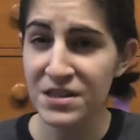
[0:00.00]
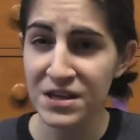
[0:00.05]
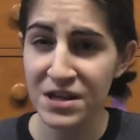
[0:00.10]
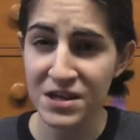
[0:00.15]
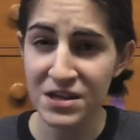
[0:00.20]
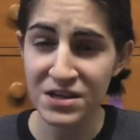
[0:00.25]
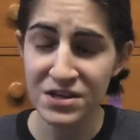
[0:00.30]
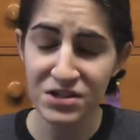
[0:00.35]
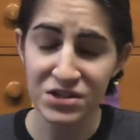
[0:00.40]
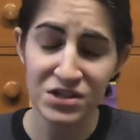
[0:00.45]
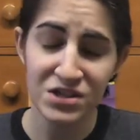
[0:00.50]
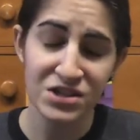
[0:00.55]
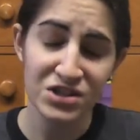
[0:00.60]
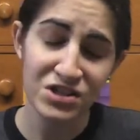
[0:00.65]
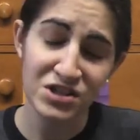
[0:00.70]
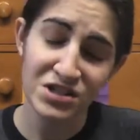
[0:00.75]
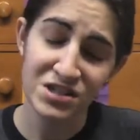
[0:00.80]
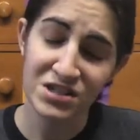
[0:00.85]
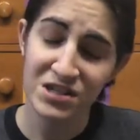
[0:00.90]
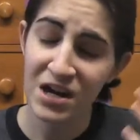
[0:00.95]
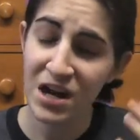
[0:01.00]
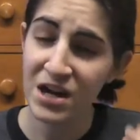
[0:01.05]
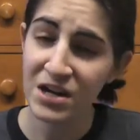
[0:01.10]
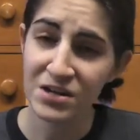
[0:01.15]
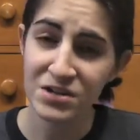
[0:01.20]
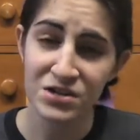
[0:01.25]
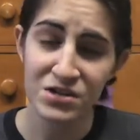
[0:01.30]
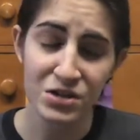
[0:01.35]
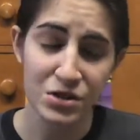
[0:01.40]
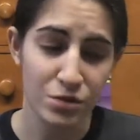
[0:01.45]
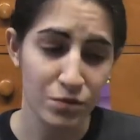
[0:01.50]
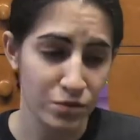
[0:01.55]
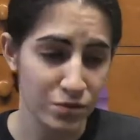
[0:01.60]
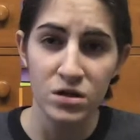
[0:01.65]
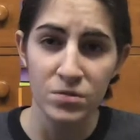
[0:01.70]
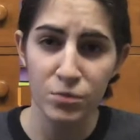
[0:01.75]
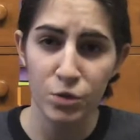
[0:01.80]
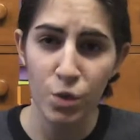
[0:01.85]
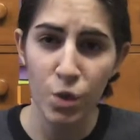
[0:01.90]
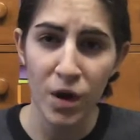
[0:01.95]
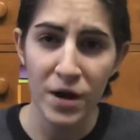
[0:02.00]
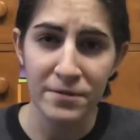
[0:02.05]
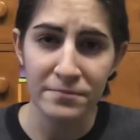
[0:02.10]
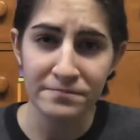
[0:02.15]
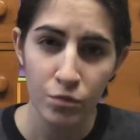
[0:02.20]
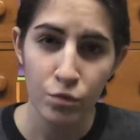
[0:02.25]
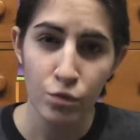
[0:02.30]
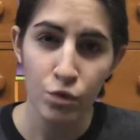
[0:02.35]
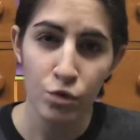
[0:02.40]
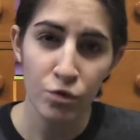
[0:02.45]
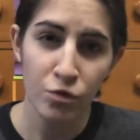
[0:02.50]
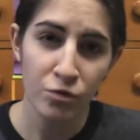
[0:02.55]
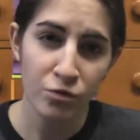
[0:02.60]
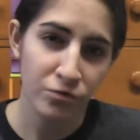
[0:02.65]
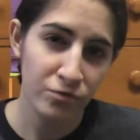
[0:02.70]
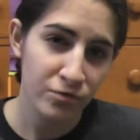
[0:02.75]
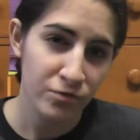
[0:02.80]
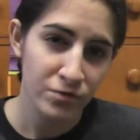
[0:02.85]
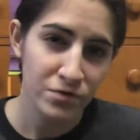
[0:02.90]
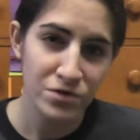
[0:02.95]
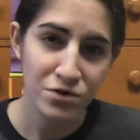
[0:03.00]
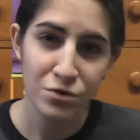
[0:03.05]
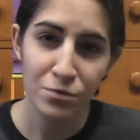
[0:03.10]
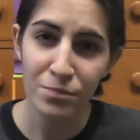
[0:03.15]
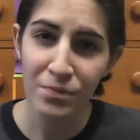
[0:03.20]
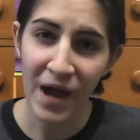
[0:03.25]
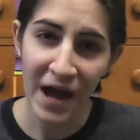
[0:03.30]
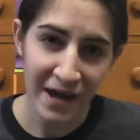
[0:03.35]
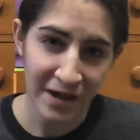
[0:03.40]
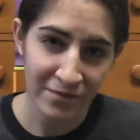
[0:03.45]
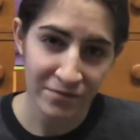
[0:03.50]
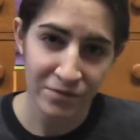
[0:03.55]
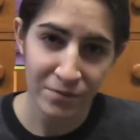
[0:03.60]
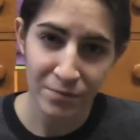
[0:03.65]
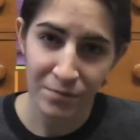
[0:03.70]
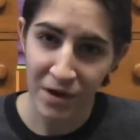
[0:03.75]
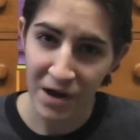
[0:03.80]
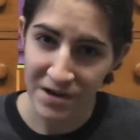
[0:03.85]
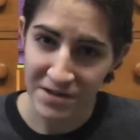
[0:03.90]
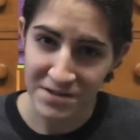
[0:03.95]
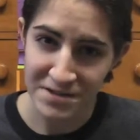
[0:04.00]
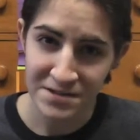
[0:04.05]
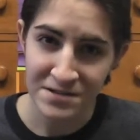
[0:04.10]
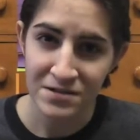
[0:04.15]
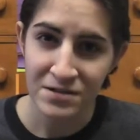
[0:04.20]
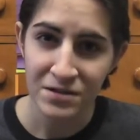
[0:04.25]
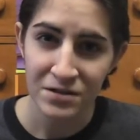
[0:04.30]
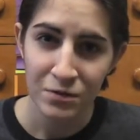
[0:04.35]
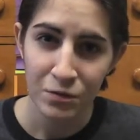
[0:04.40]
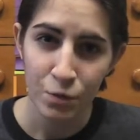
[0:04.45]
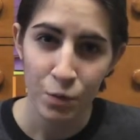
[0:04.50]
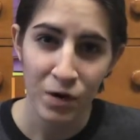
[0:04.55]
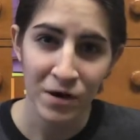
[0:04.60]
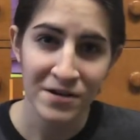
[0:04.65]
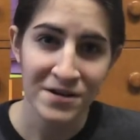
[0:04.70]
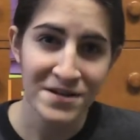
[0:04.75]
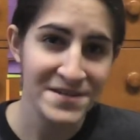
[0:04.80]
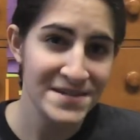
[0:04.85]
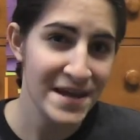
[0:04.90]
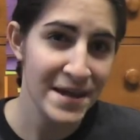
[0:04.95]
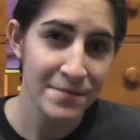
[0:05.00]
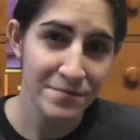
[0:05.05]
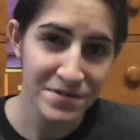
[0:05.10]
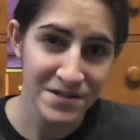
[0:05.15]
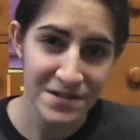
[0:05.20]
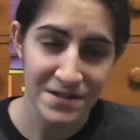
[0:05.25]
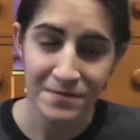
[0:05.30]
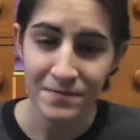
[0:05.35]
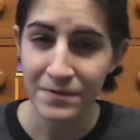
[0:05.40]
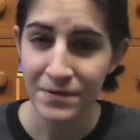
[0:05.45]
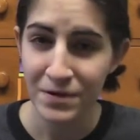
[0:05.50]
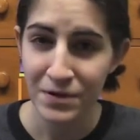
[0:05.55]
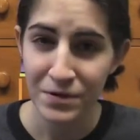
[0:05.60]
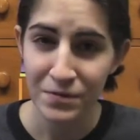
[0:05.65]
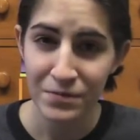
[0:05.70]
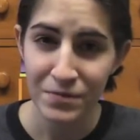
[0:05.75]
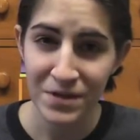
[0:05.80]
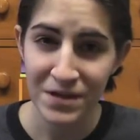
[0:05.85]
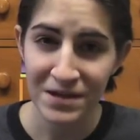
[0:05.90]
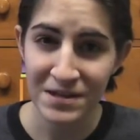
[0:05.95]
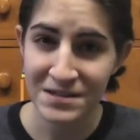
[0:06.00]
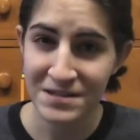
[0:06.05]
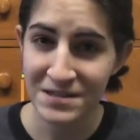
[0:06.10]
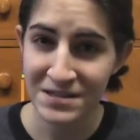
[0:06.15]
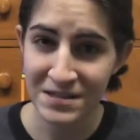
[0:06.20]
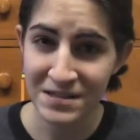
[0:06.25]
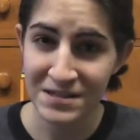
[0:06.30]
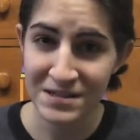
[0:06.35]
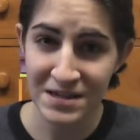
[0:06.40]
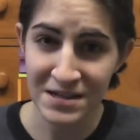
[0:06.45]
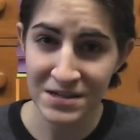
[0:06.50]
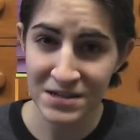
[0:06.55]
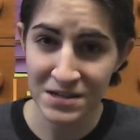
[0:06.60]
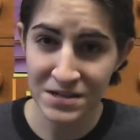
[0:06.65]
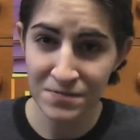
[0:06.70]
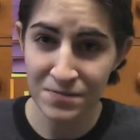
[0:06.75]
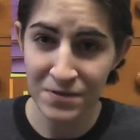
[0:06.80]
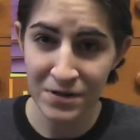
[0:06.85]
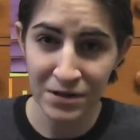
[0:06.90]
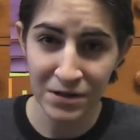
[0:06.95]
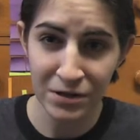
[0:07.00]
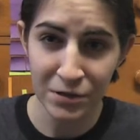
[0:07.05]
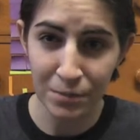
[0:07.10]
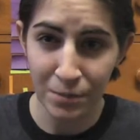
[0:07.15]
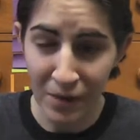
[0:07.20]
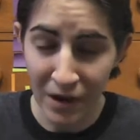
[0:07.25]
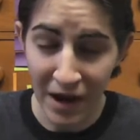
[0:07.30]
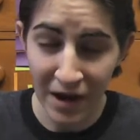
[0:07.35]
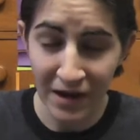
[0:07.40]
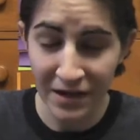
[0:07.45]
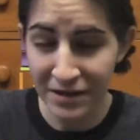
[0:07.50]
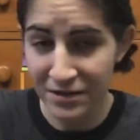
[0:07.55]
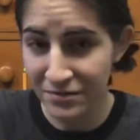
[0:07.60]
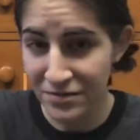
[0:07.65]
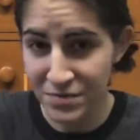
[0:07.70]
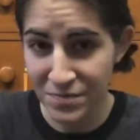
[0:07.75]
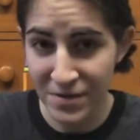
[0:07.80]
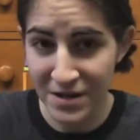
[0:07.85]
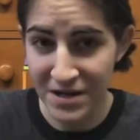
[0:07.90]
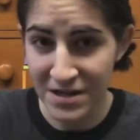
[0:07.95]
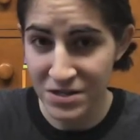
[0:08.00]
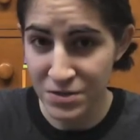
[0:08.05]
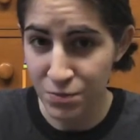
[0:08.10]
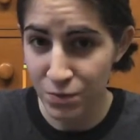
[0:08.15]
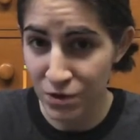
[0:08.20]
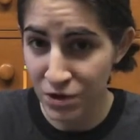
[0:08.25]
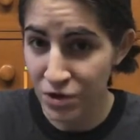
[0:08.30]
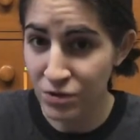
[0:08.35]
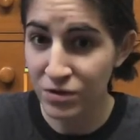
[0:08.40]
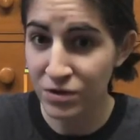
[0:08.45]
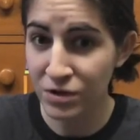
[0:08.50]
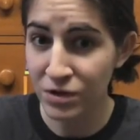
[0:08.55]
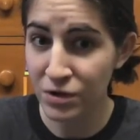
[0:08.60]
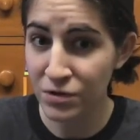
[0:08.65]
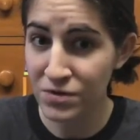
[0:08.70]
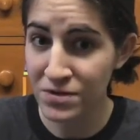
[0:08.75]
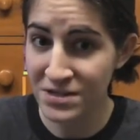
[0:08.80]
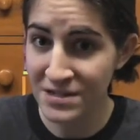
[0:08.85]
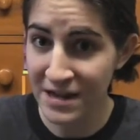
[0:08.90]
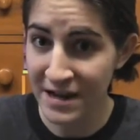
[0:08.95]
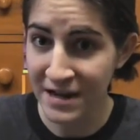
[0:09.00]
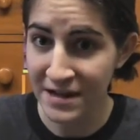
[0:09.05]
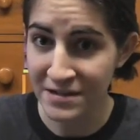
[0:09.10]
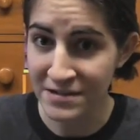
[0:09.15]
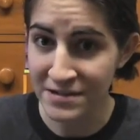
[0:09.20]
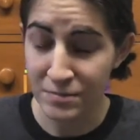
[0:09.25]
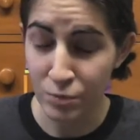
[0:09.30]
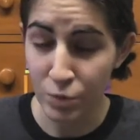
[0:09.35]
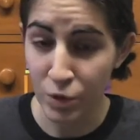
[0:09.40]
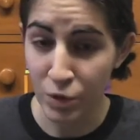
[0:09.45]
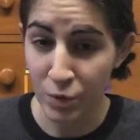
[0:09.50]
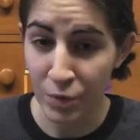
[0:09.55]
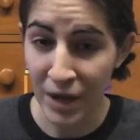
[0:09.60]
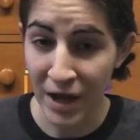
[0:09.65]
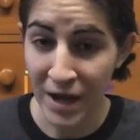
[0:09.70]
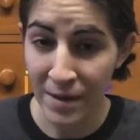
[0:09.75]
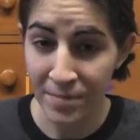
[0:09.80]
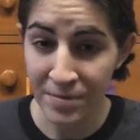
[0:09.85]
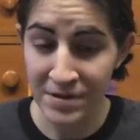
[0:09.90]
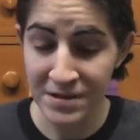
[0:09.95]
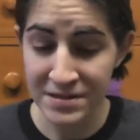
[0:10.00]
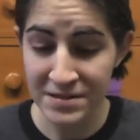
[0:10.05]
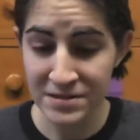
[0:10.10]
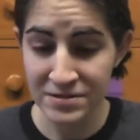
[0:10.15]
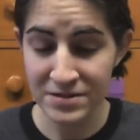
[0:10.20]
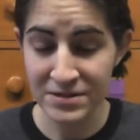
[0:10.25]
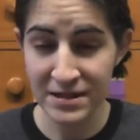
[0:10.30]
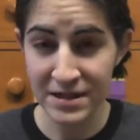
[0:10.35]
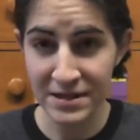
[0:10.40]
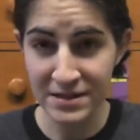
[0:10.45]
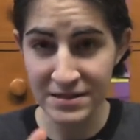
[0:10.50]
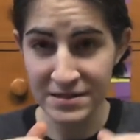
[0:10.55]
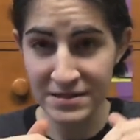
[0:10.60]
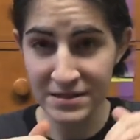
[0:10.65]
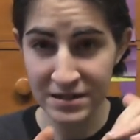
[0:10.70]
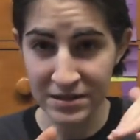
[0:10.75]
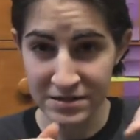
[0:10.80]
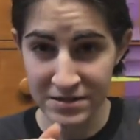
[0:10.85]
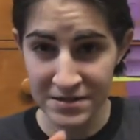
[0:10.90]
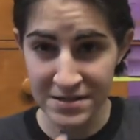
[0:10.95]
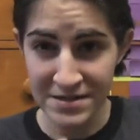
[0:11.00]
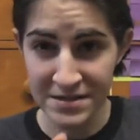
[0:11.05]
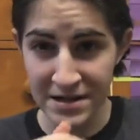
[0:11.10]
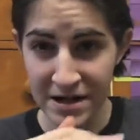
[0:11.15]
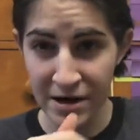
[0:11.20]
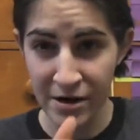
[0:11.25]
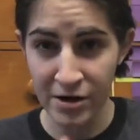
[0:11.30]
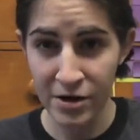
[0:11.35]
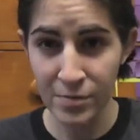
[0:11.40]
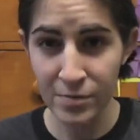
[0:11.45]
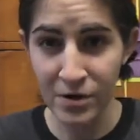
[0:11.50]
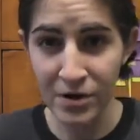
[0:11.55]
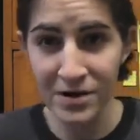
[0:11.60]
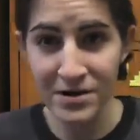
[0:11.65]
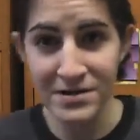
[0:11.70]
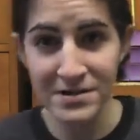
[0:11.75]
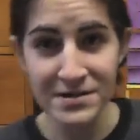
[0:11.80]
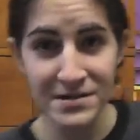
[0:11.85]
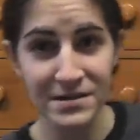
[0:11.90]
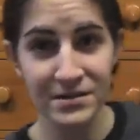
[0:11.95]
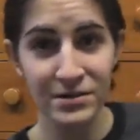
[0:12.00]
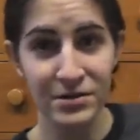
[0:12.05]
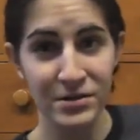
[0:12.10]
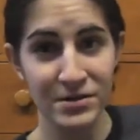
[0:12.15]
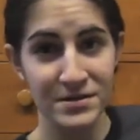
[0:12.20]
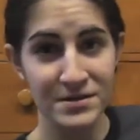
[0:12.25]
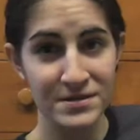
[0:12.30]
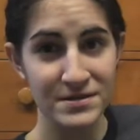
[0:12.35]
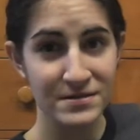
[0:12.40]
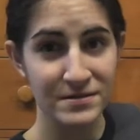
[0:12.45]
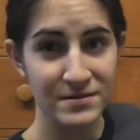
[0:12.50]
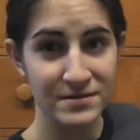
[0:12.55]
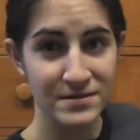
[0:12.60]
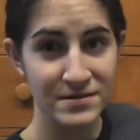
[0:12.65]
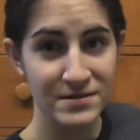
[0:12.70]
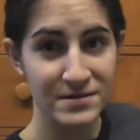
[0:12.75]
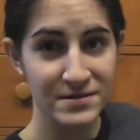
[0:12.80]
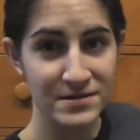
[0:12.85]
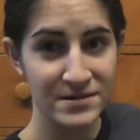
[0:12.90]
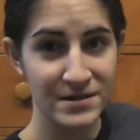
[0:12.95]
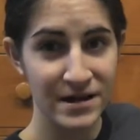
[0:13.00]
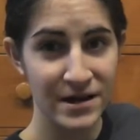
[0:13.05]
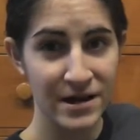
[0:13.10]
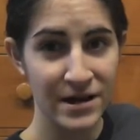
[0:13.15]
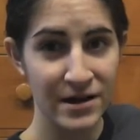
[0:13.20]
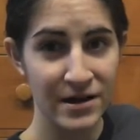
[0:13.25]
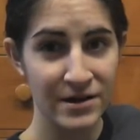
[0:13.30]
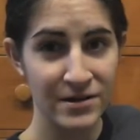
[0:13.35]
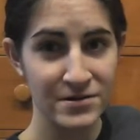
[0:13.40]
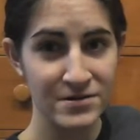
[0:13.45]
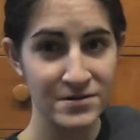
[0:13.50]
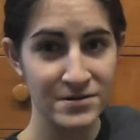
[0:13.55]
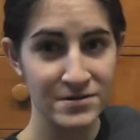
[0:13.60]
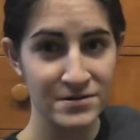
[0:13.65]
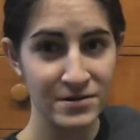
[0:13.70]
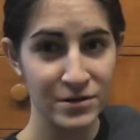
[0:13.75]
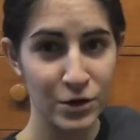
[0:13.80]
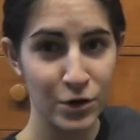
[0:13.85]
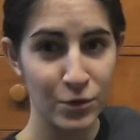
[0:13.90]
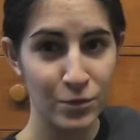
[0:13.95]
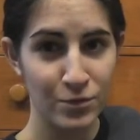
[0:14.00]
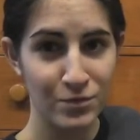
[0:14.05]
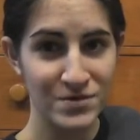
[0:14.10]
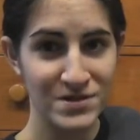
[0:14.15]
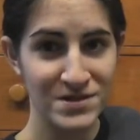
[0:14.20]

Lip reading: that you just gotta do. Number one, move to the back of the bus where it is empty, because it tends to be a little pocket of space where you can go stand. What will happen is there's like this little stairy part. See, looks stairs, nope.